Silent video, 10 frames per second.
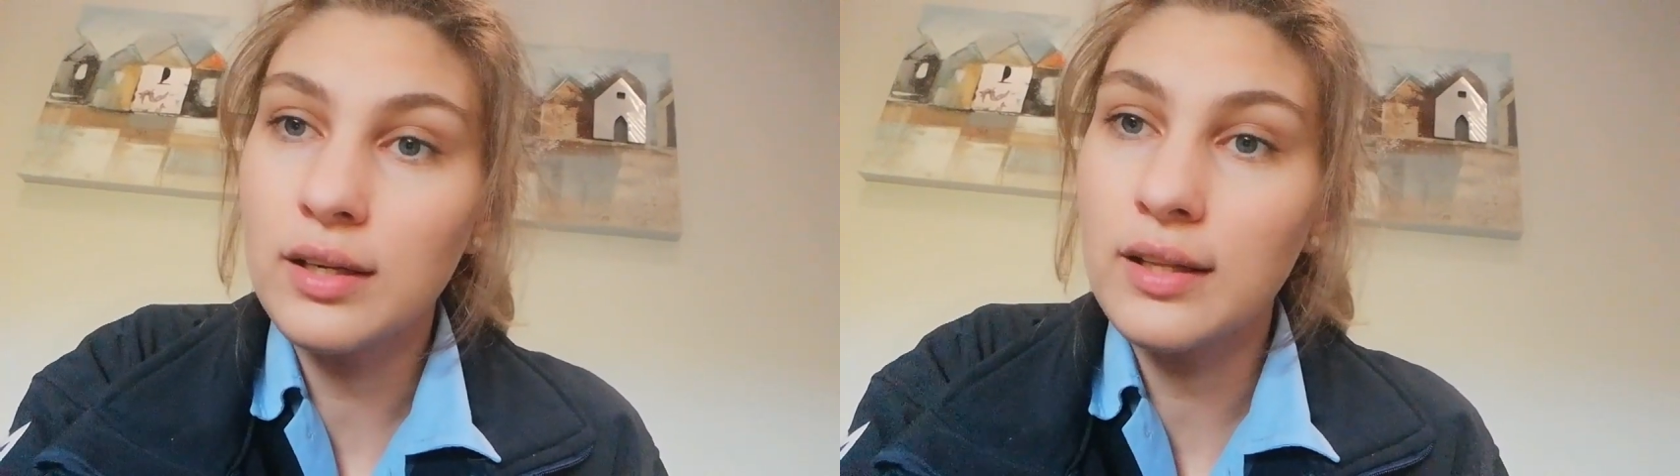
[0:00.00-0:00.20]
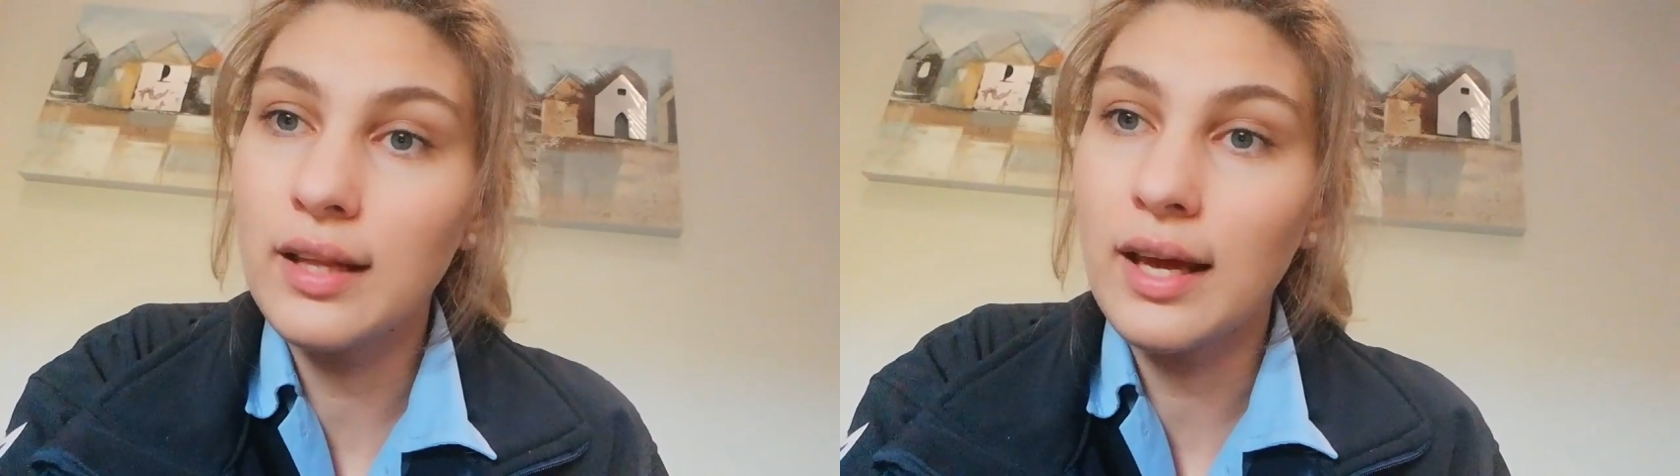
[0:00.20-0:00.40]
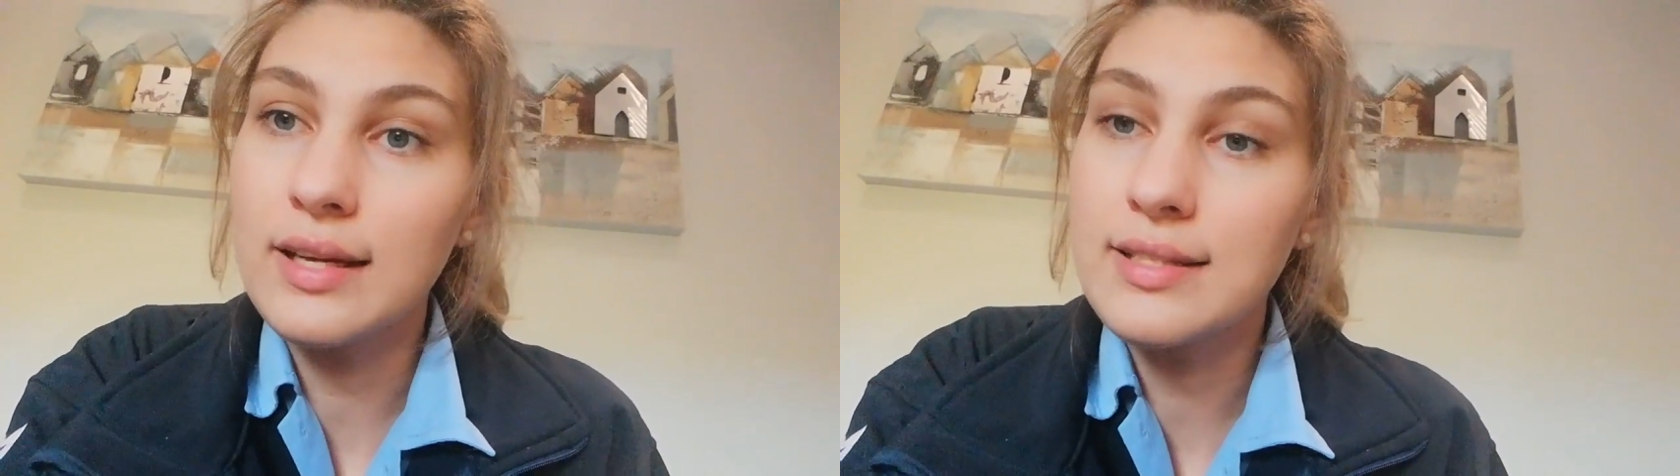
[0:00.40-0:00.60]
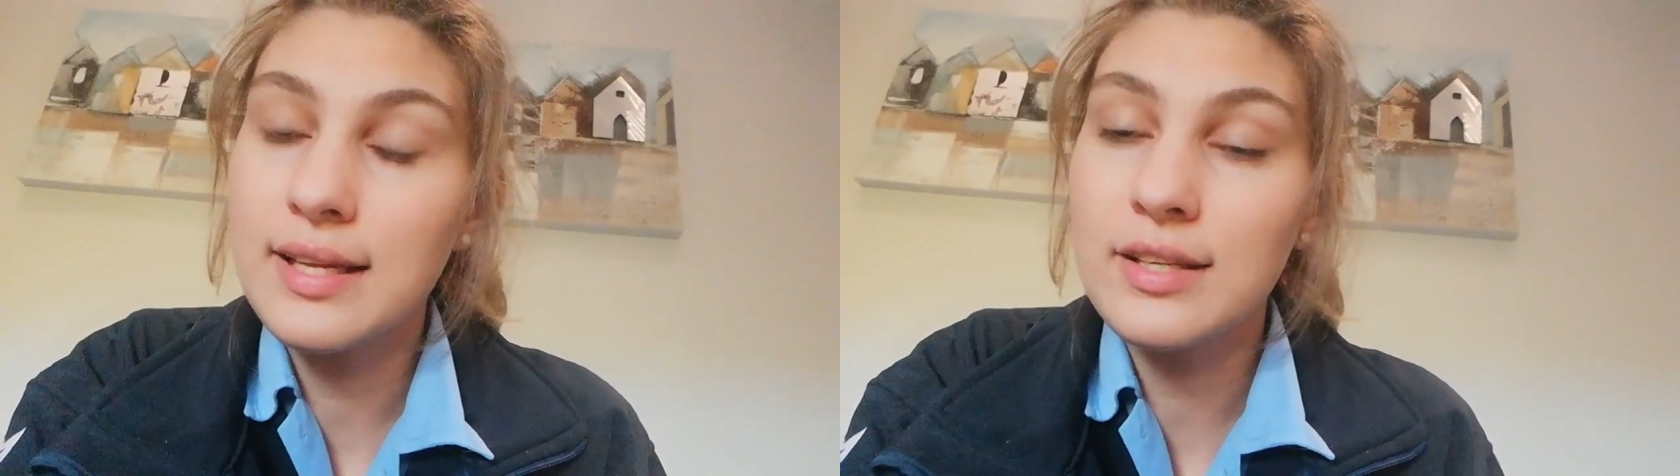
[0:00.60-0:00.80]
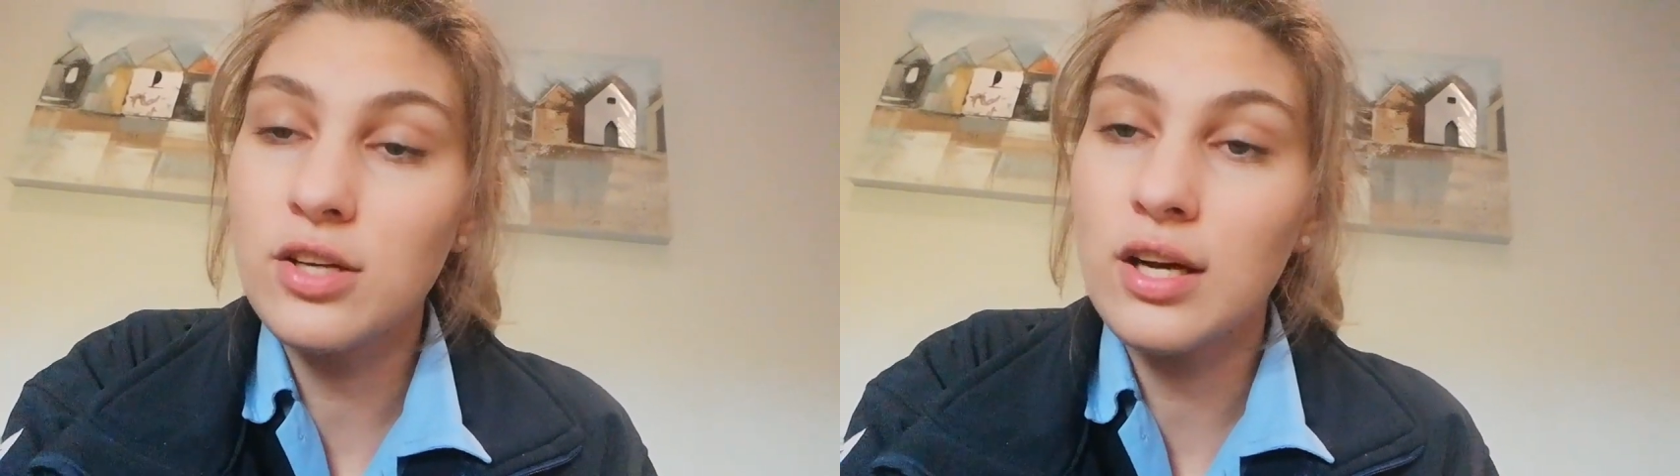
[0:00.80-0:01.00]
and they
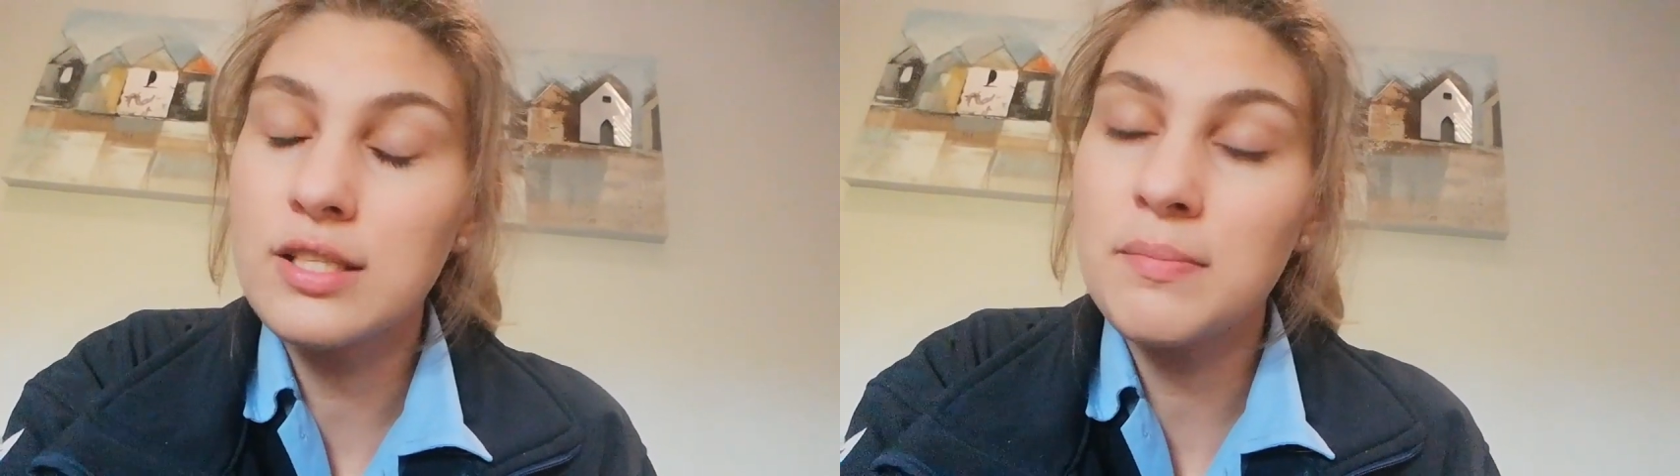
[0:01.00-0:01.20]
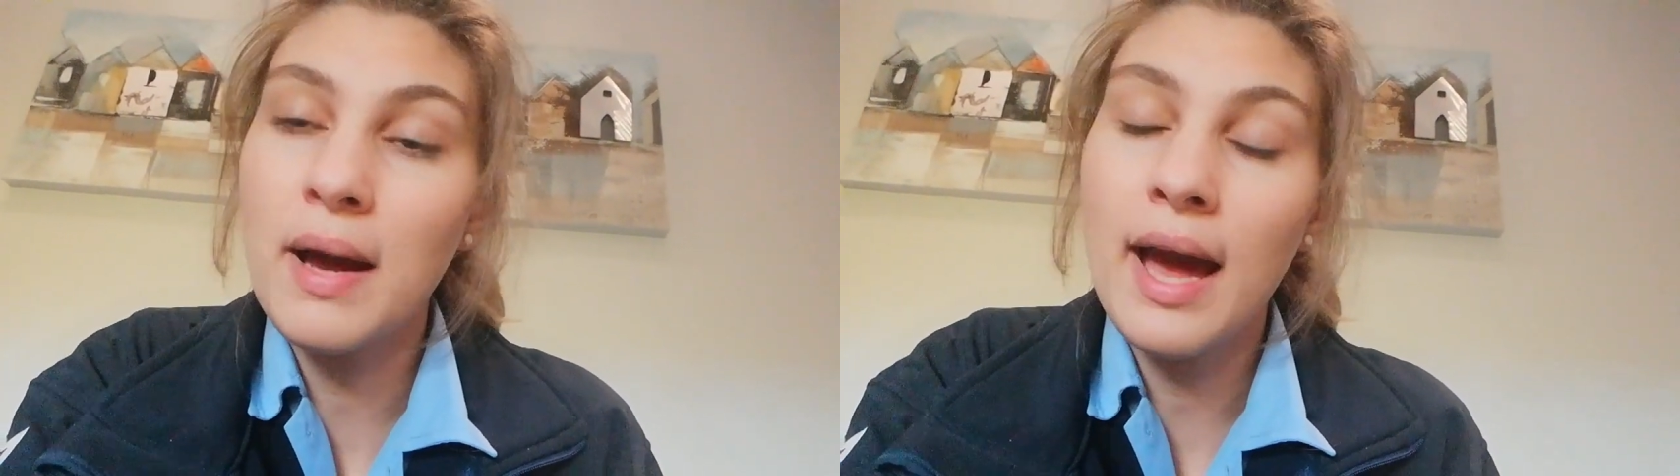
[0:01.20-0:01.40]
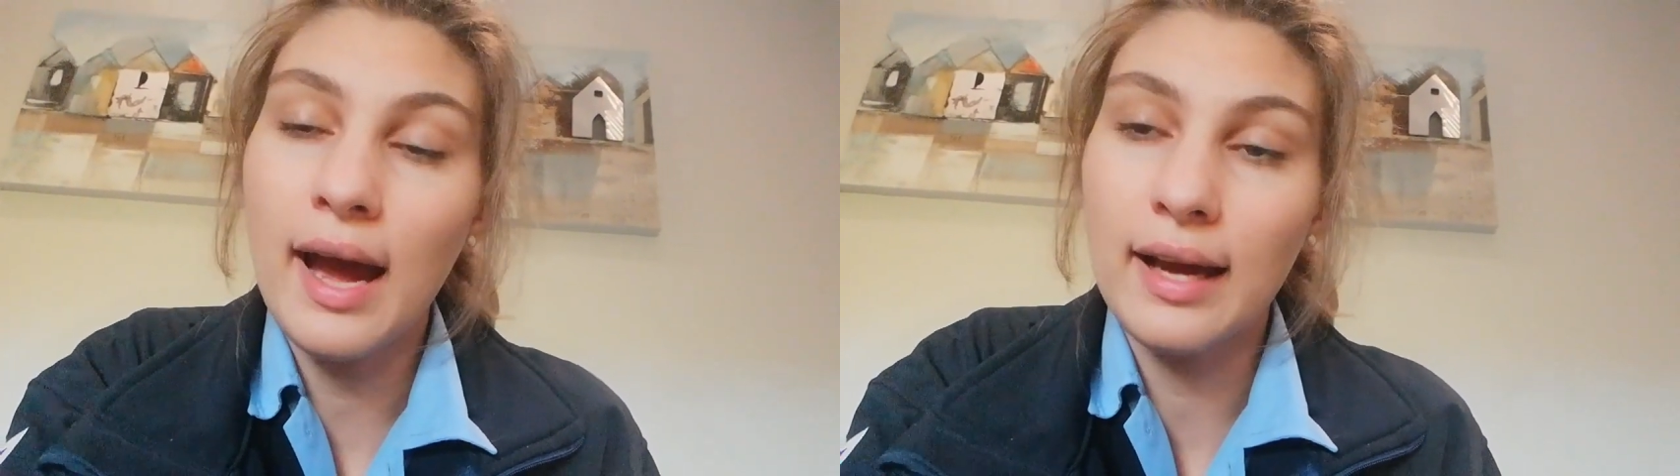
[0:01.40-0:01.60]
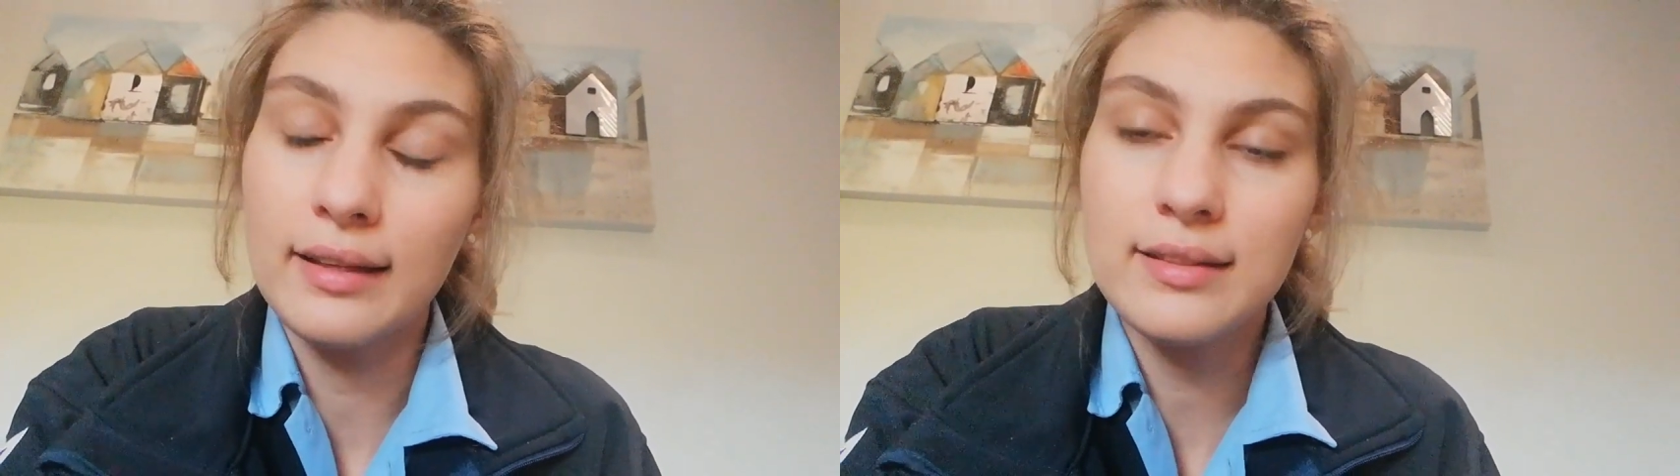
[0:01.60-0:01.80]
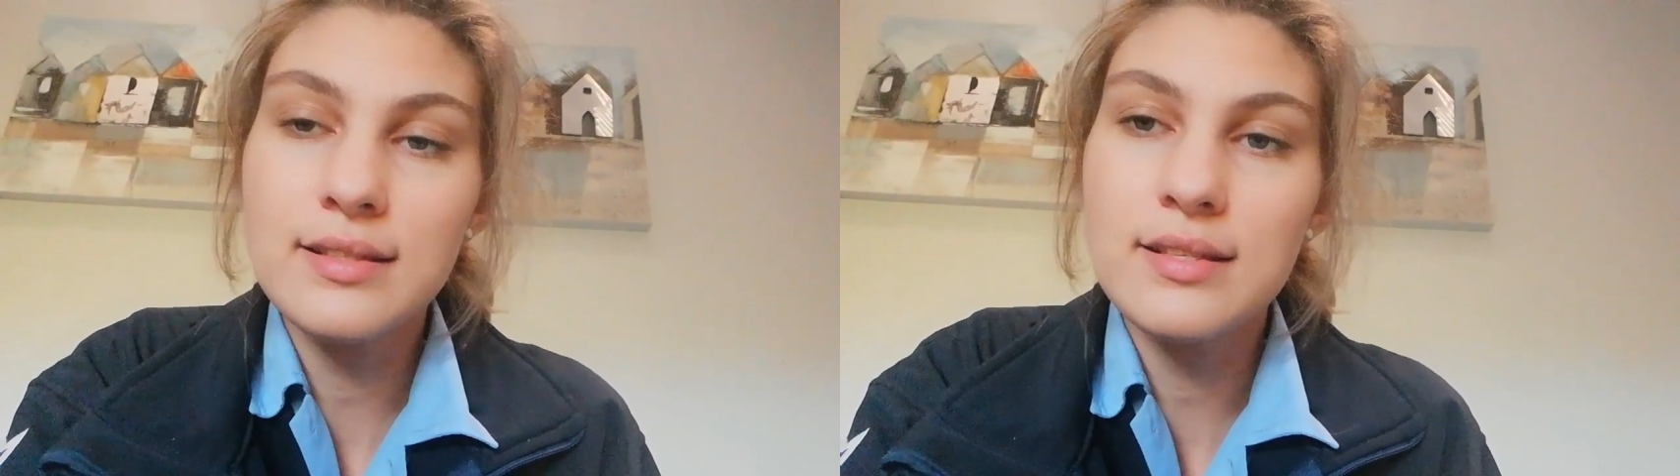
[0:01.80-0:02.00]
sanitized my
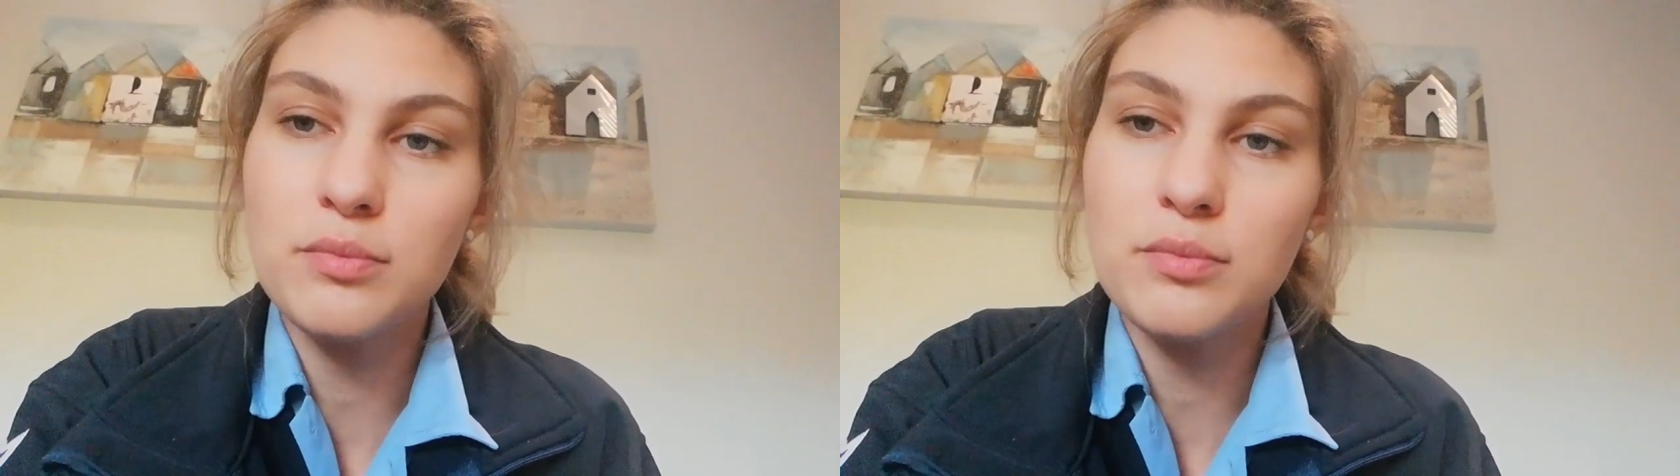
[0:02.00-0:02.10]
hands